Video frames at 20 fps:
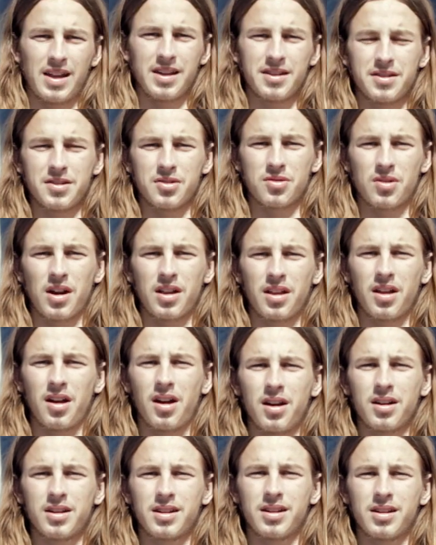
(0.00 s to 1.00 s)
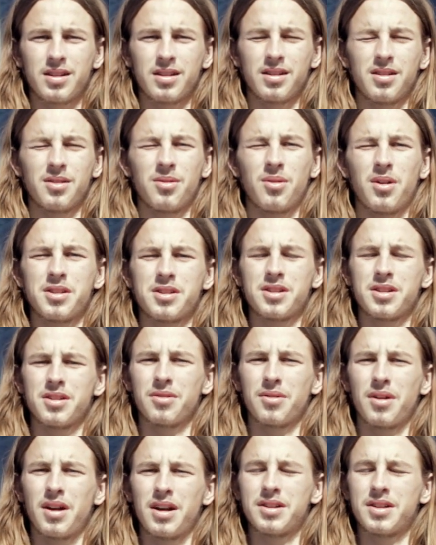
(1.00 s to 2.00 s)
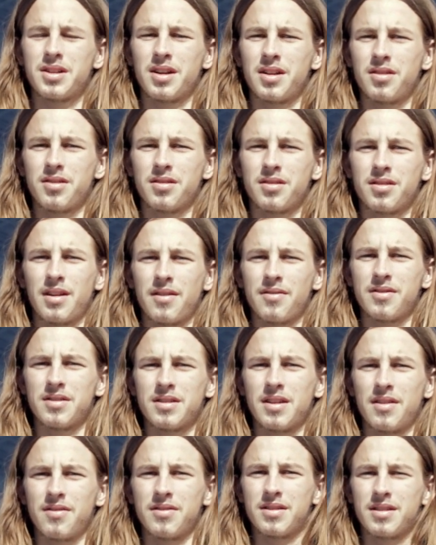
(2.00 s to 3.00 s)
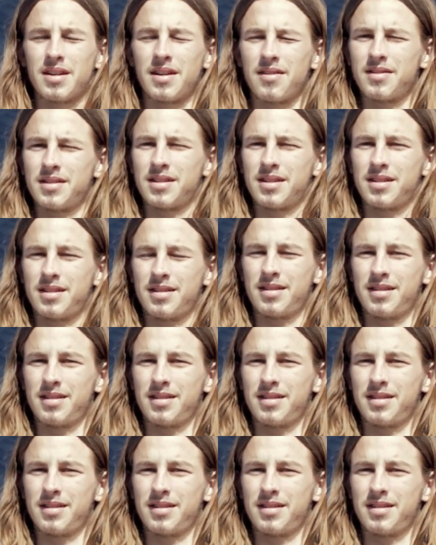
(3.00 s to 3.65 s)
Hey, this is Riley Hawk, and you're watching Ride Channel 777.